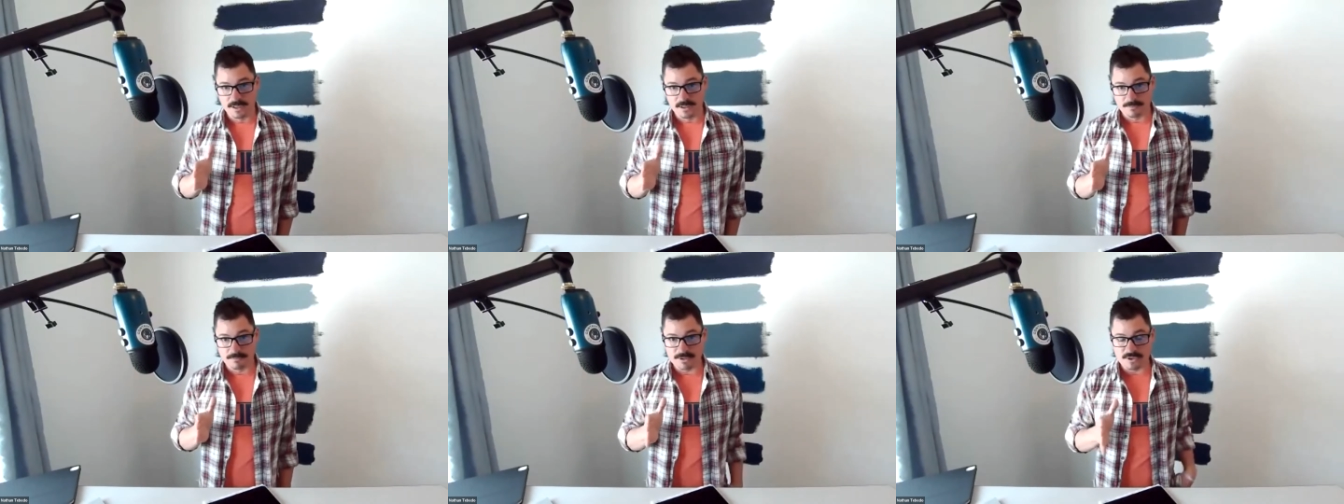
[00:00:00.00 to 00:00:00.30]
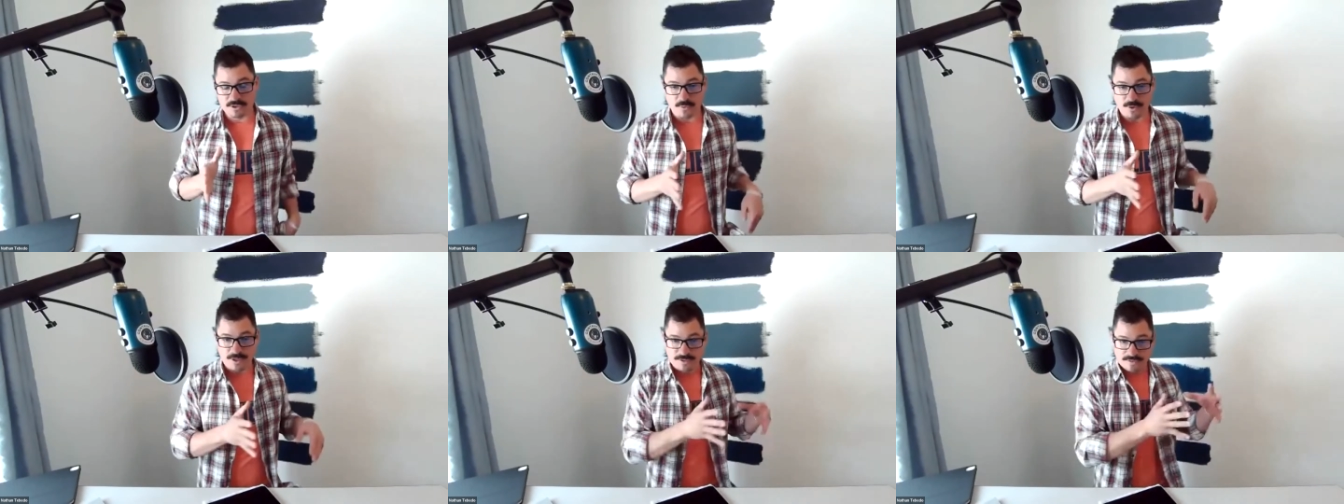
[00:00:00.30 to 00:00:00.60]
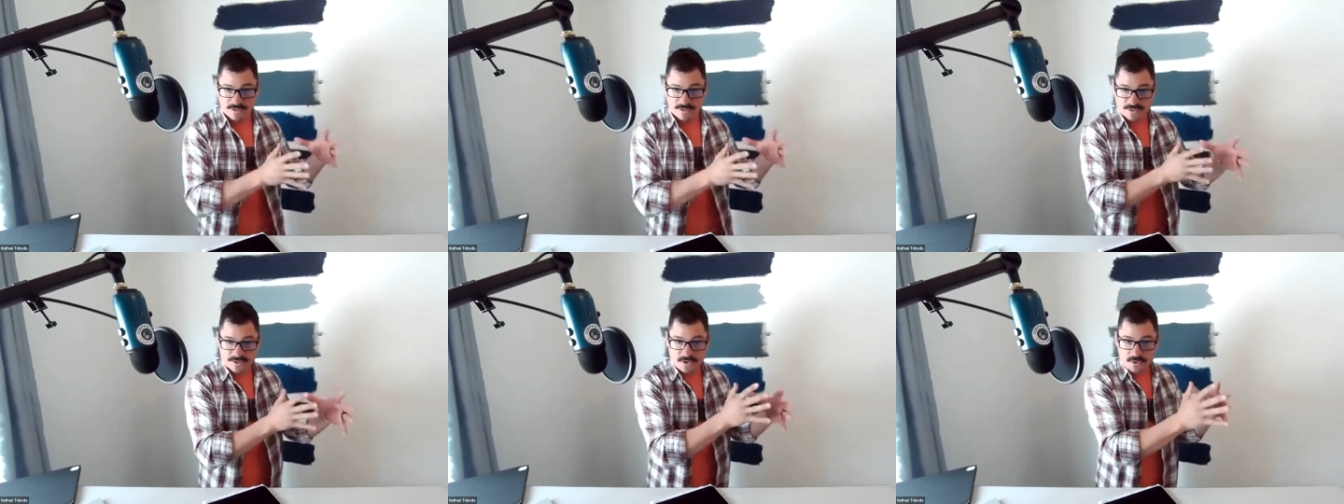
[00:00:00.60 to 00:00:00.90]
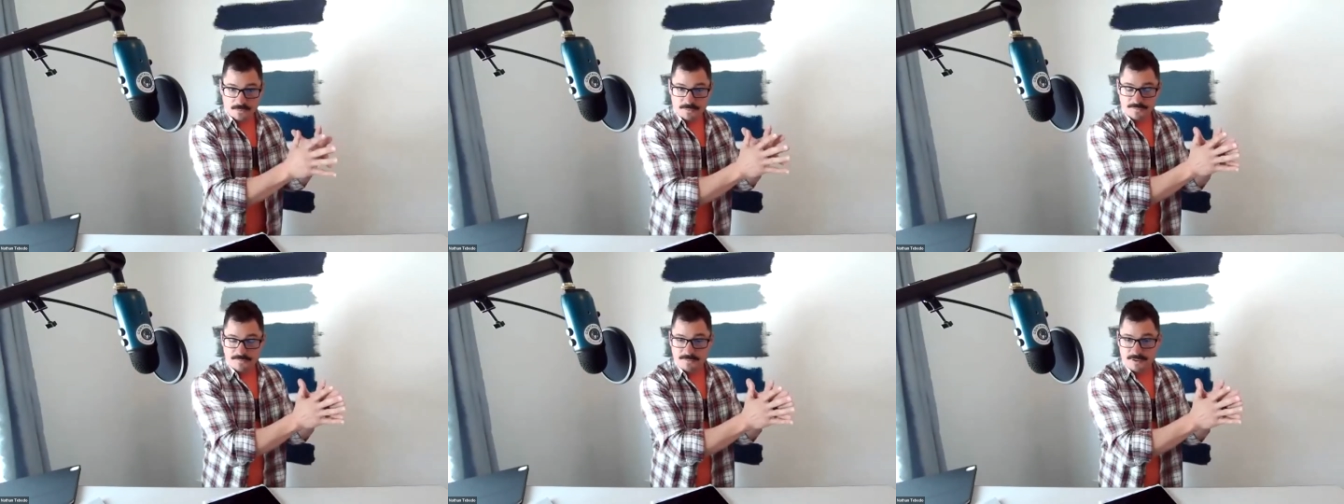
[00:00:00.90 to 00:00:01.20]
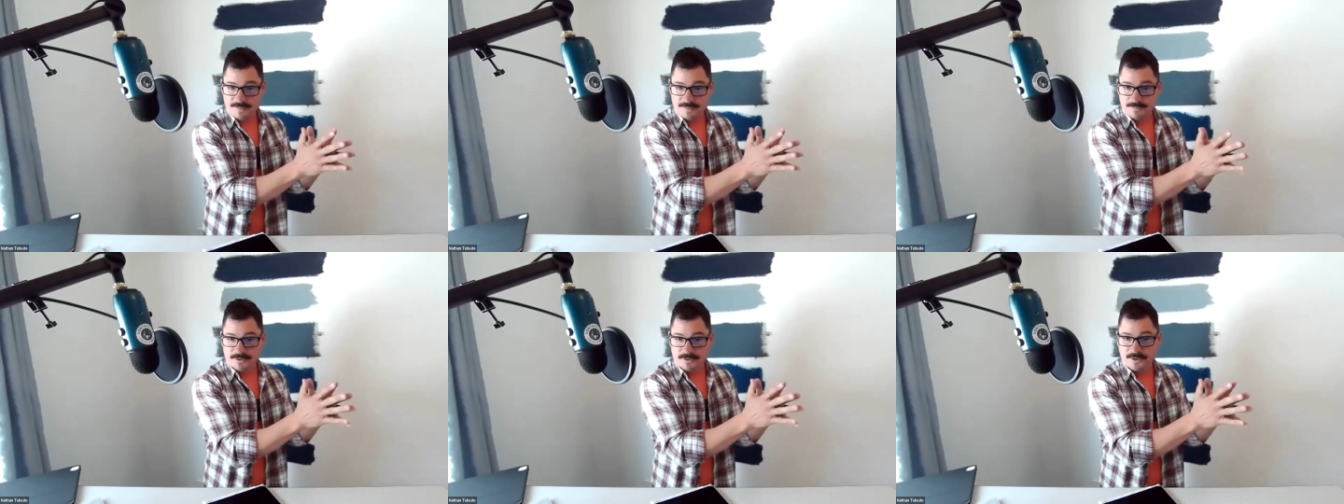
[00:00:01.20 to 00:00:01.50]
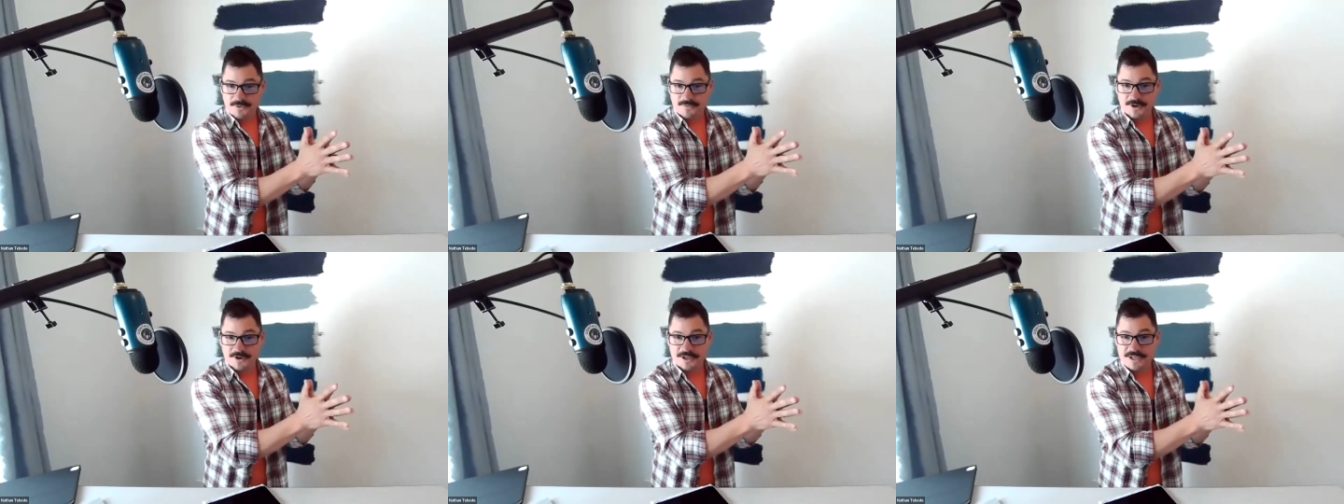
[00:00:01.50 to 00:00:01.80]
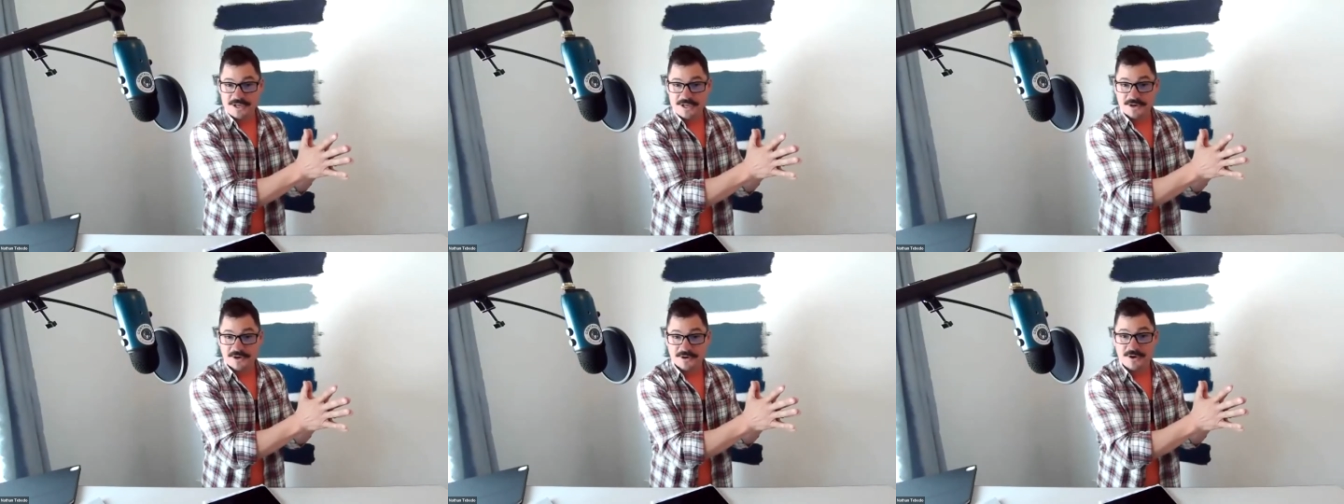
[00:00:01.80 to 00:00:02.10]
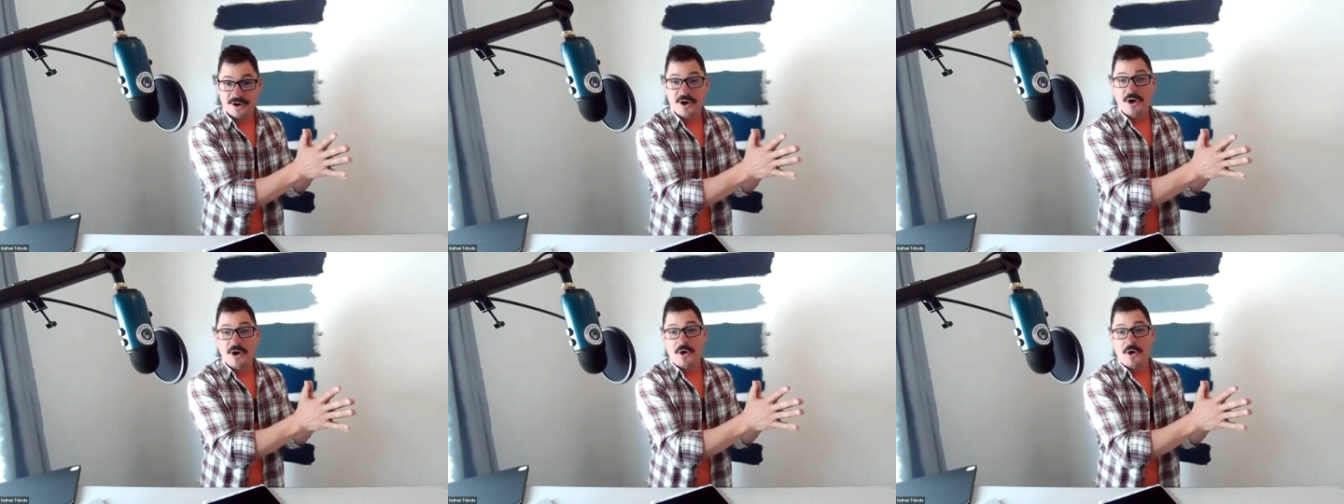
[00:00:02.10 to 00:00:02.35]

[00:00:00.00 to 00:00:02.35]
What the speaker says: between this group of people over here